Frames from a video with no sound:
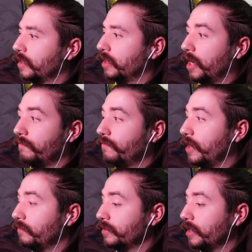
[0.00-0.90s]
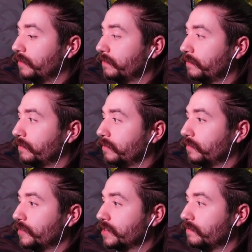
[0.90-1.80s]
I'm fine with that.
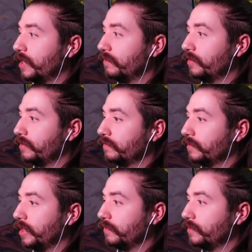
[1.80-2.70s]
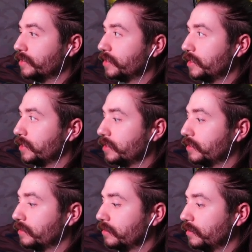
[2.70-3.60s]
We survive, right? Yeah, we just take
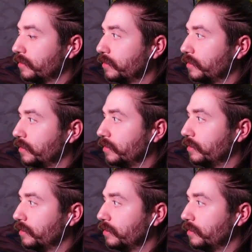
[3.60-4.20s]
a